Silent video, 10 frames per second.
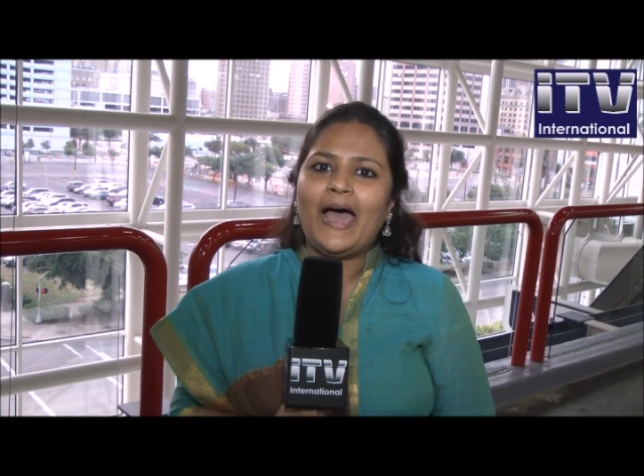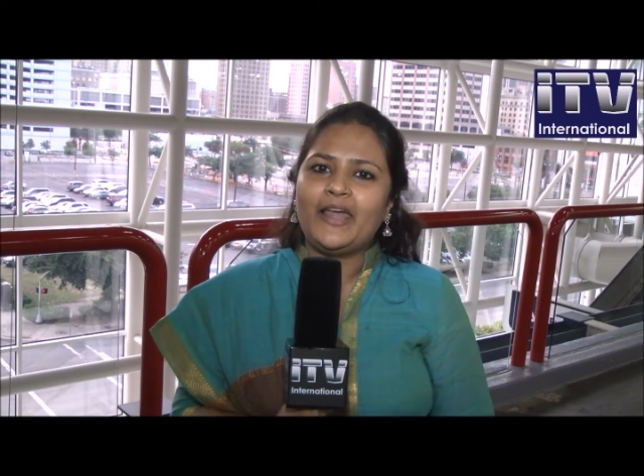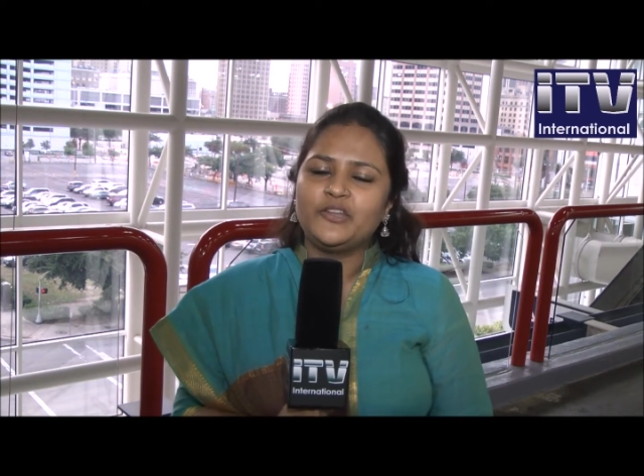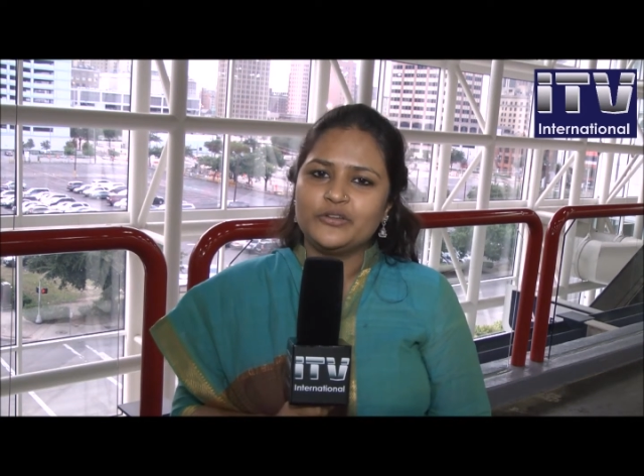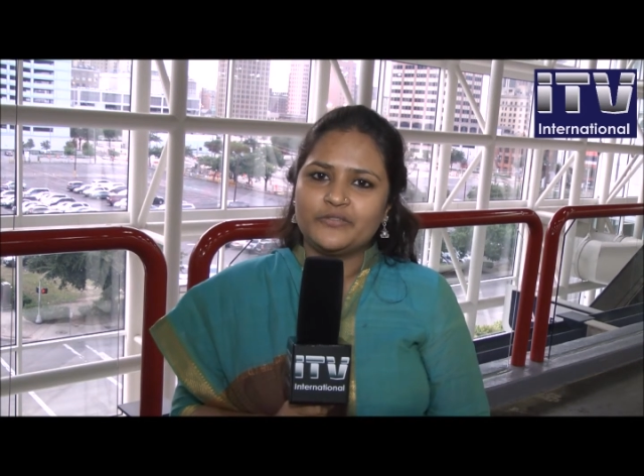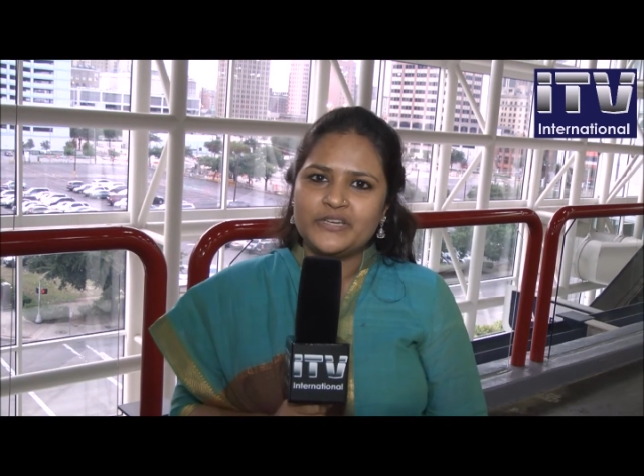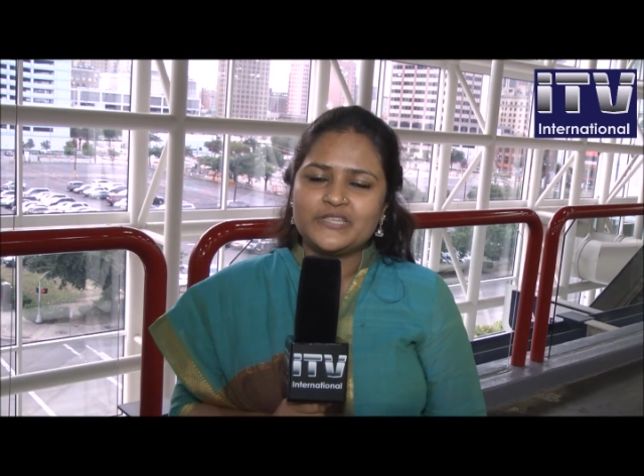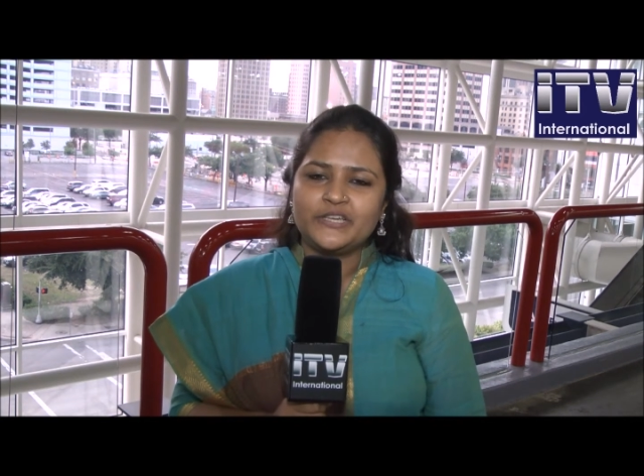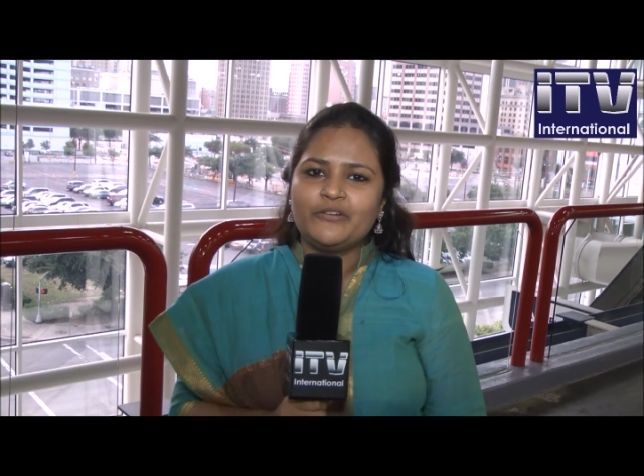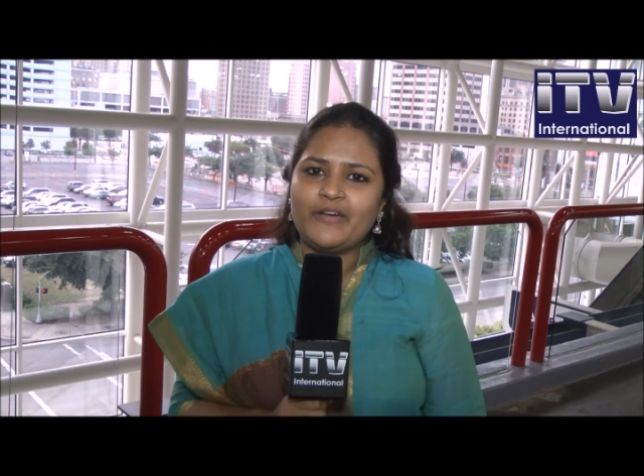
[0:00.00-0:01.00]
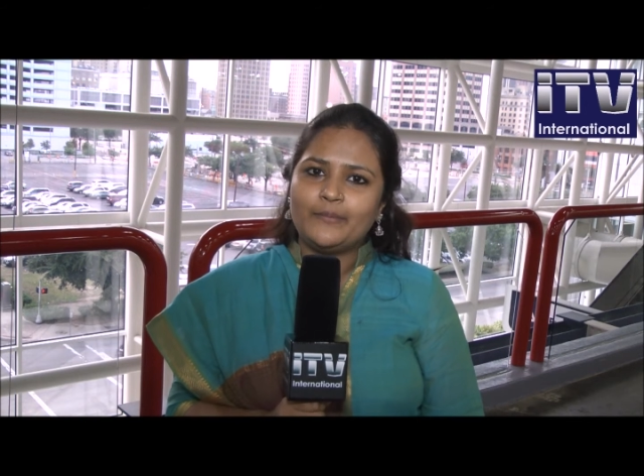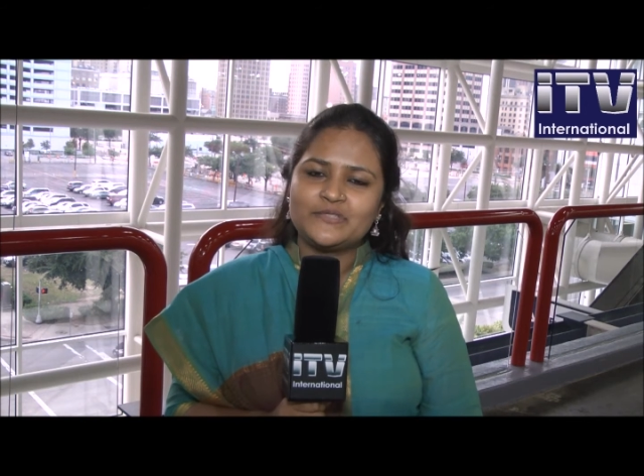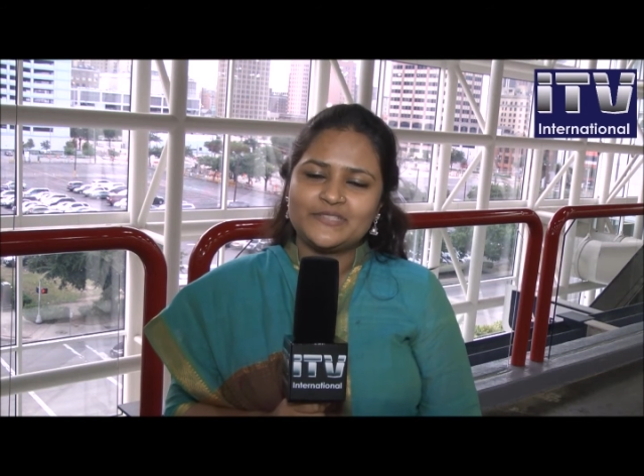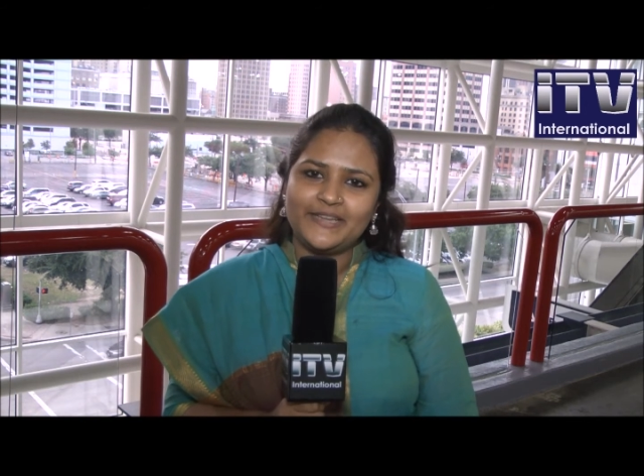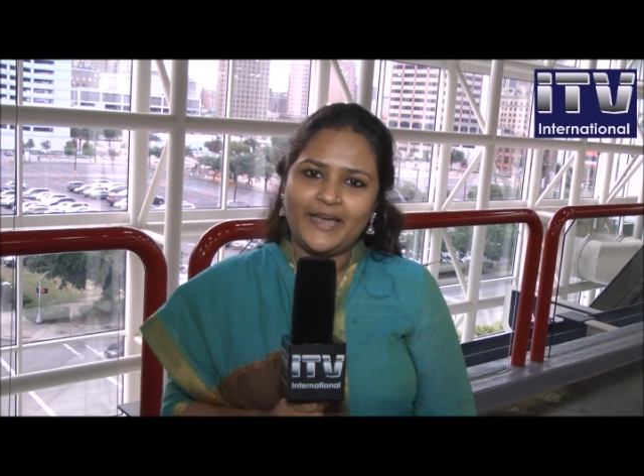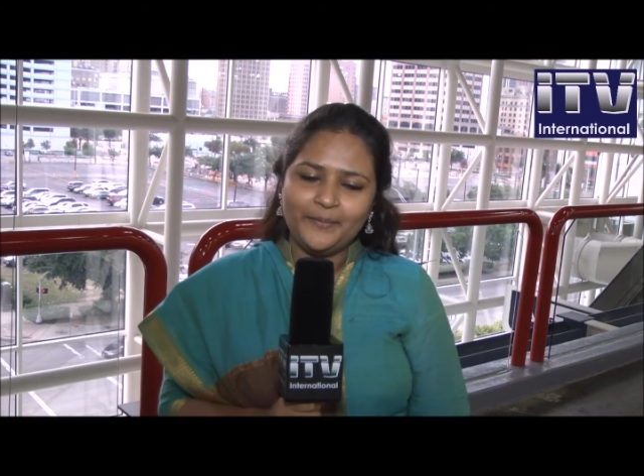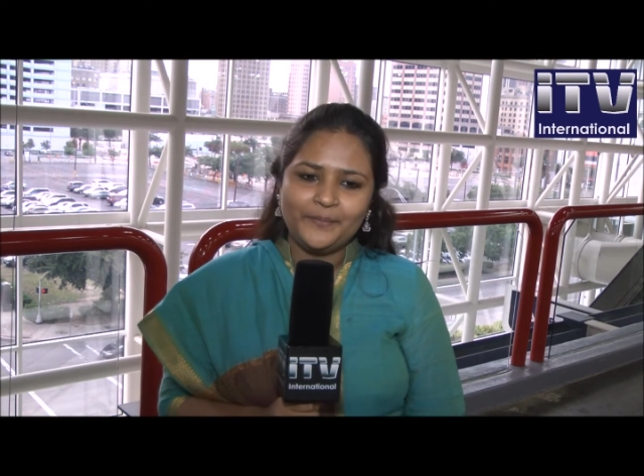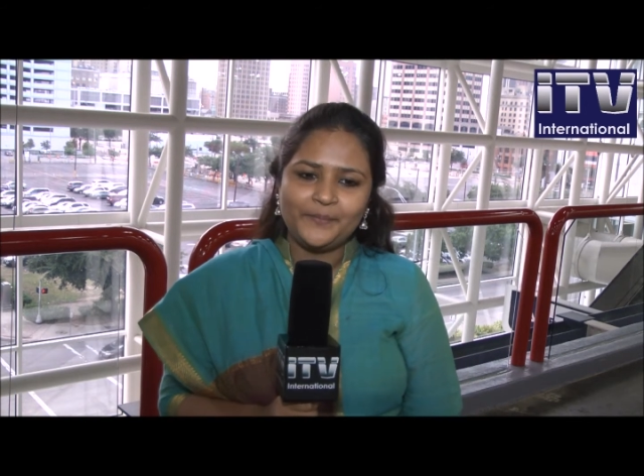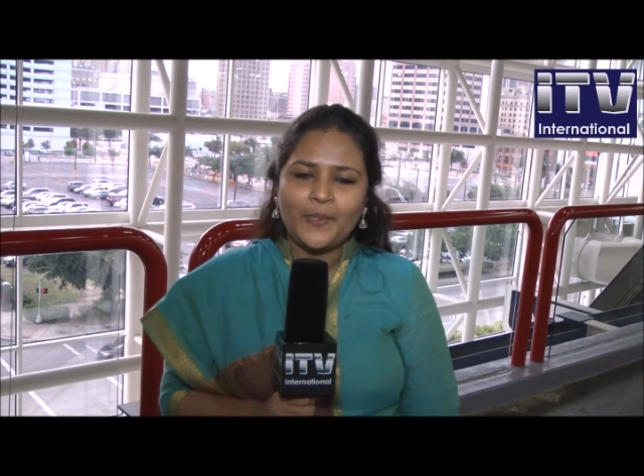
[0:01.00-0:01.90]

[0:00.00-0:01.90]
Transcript: and University of Amsterdam.